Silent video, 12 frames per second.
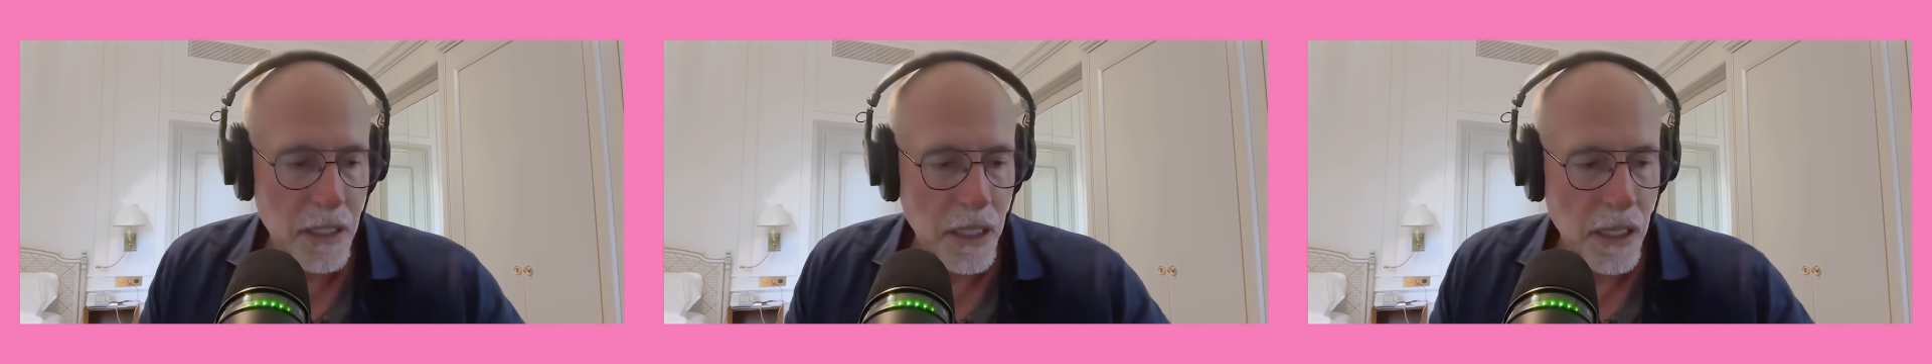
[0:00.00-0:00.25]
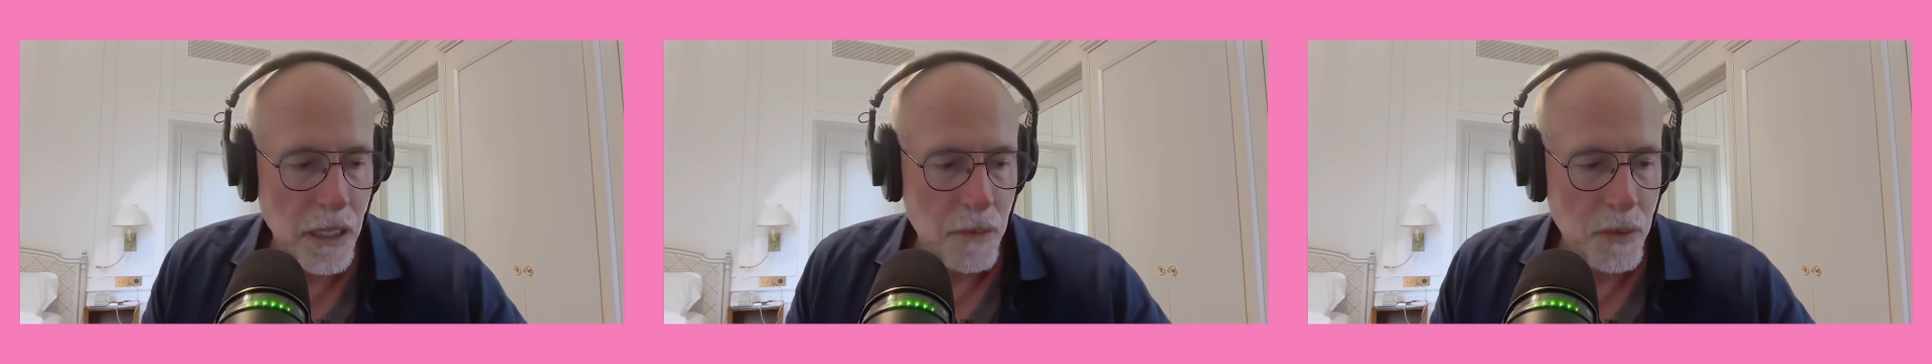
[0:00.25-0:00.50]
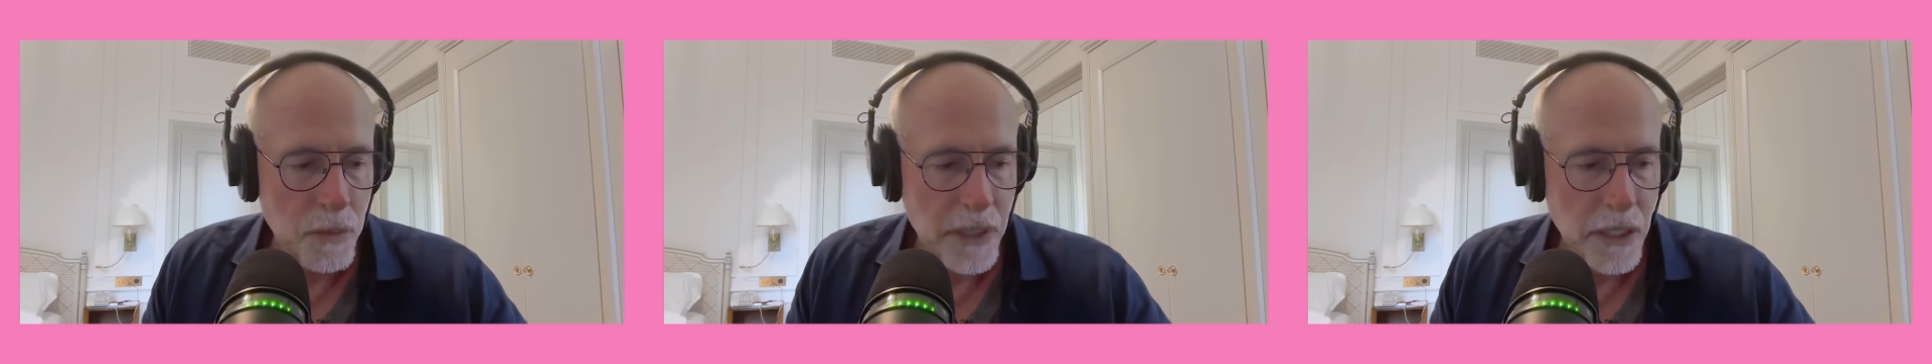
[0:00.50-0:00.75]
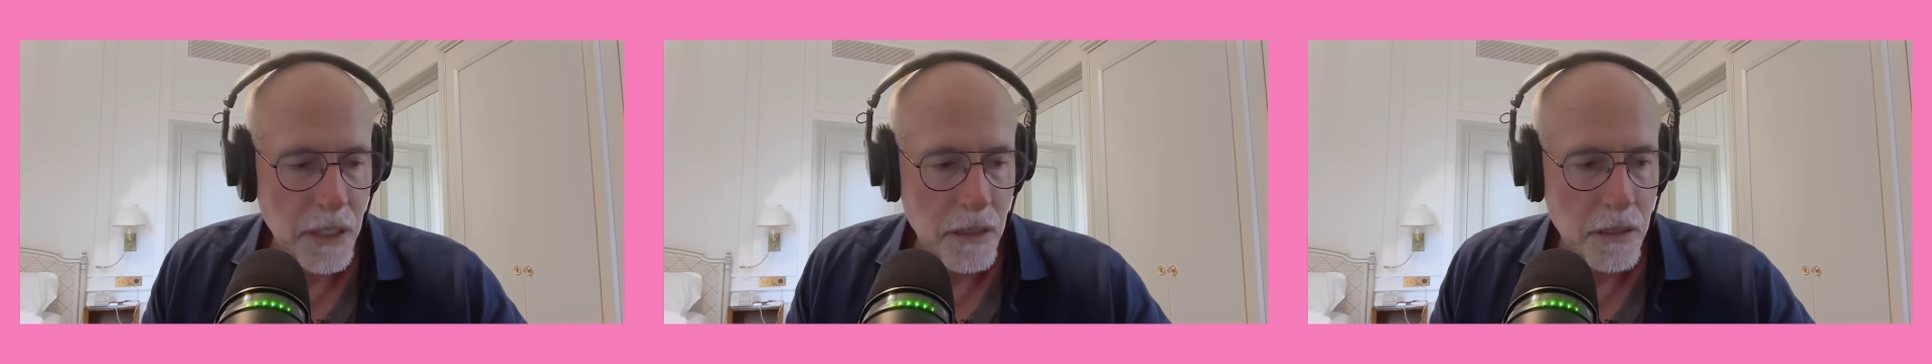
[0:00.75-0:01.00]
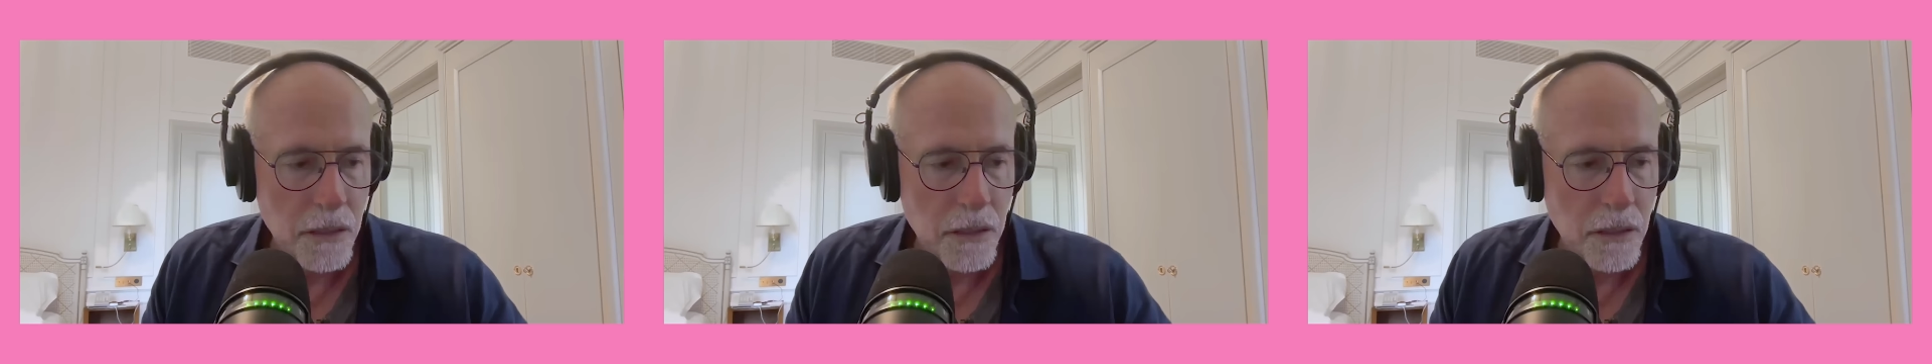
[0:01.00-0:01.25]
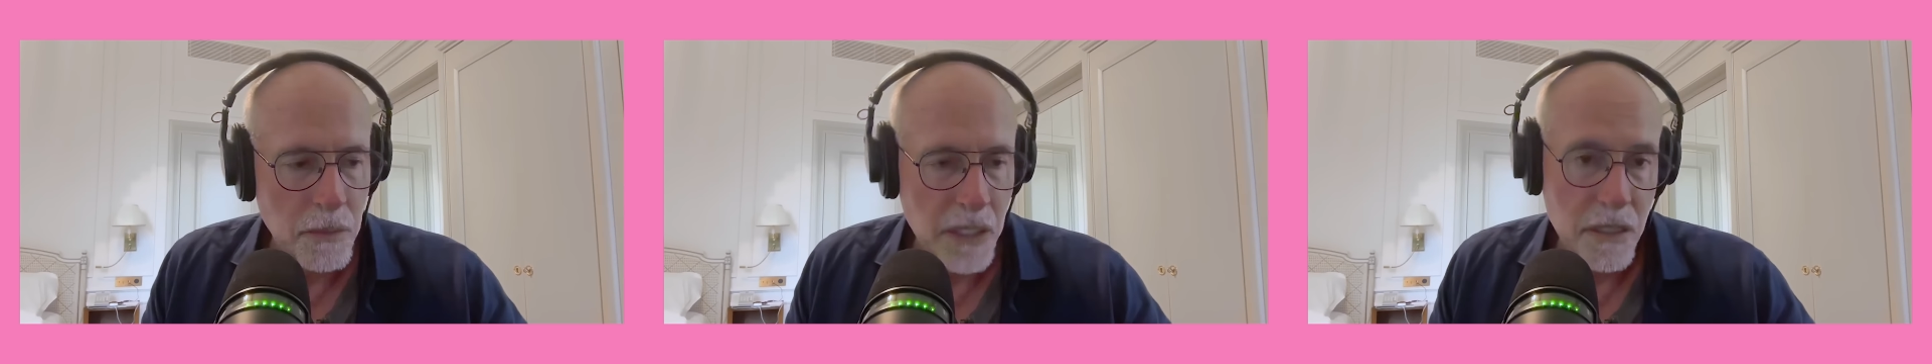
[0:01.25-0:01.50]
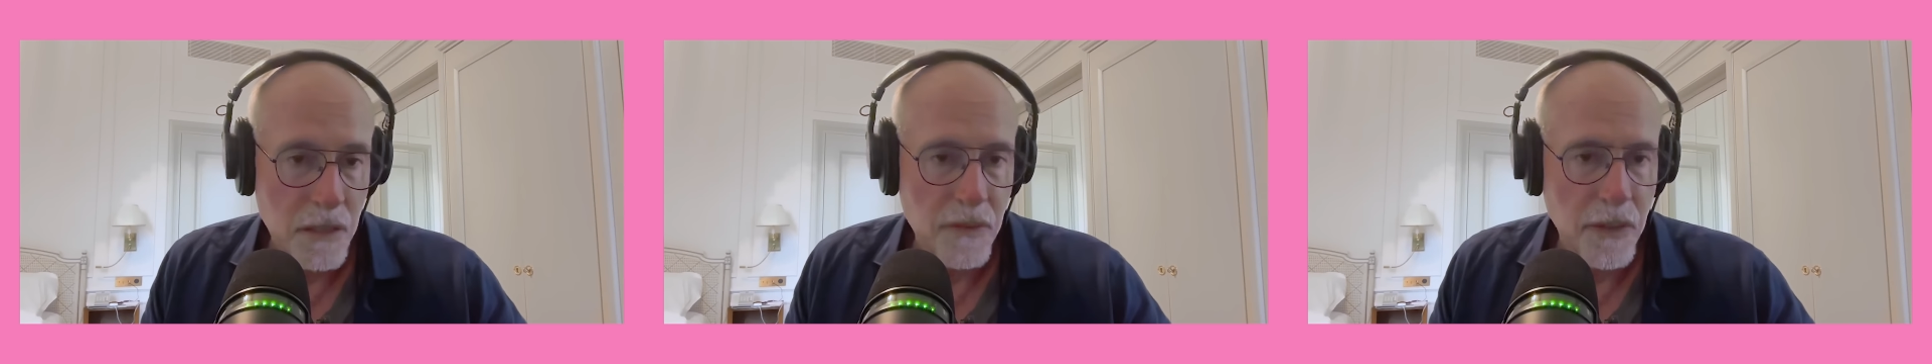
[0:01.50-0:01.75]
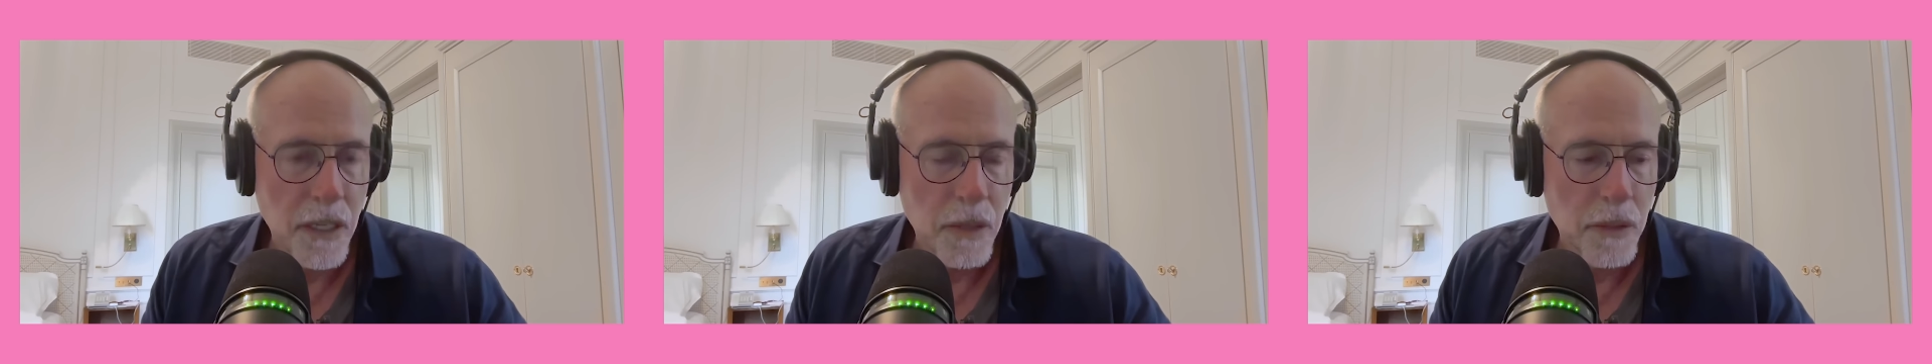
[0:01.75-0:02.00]
of Cannes will be amongst the
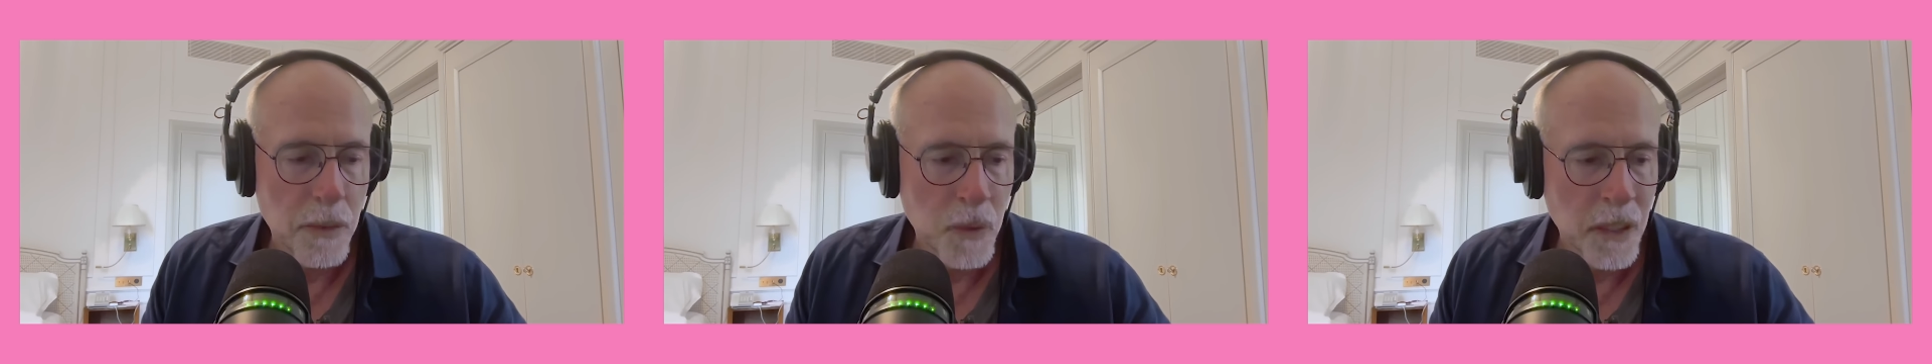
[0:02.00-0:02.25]
following.